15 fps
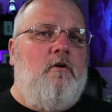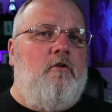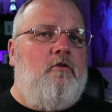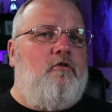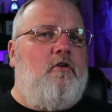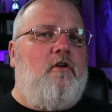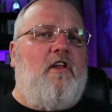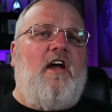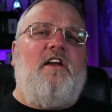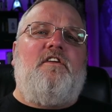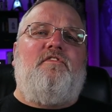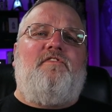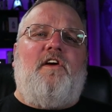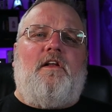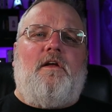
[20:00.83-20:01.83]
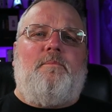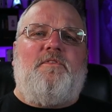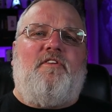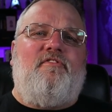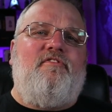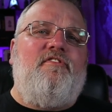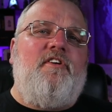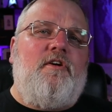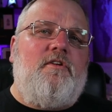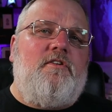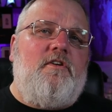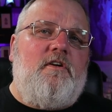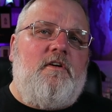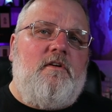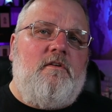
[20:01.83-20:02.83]
So they developed a
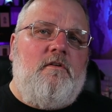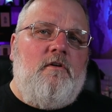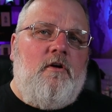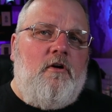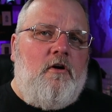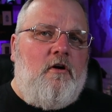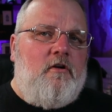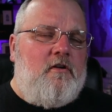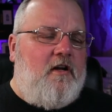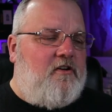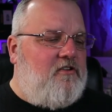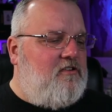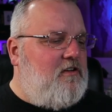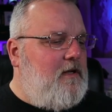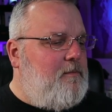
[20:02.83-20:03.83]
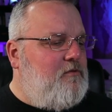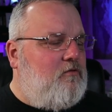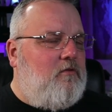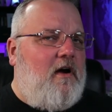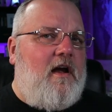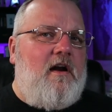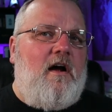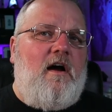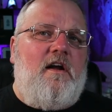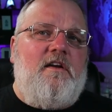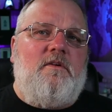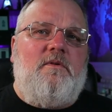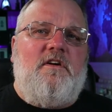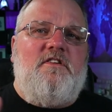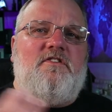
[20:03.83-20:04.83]
filter that slips right
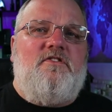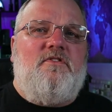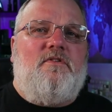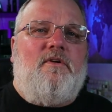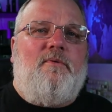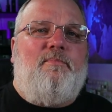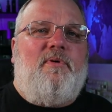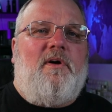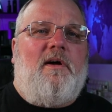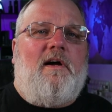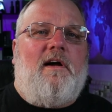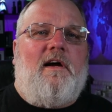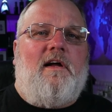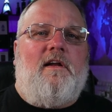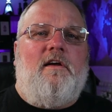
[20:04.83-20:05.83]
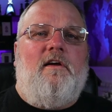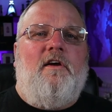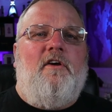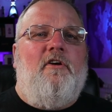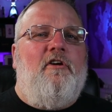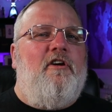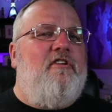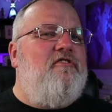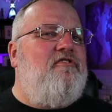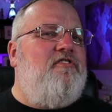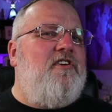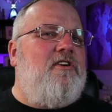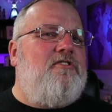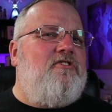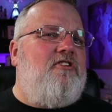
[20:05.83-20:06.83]
onto a Juul pod and
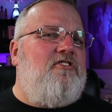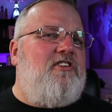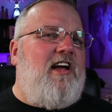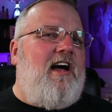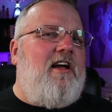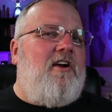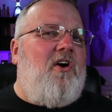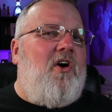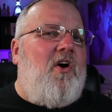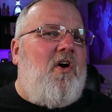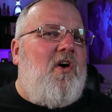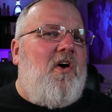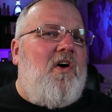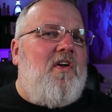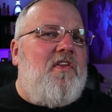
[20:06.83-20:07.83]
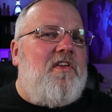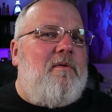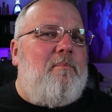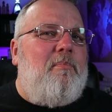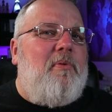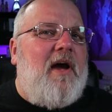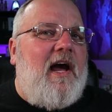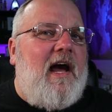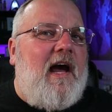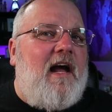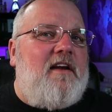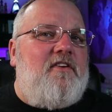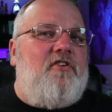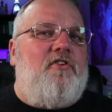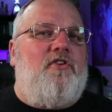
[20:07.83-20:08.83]
filters out all the
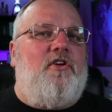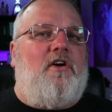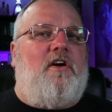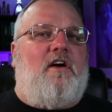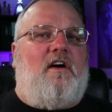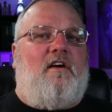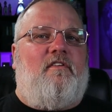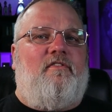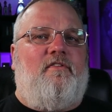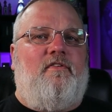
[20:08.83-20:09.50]
bad stuff.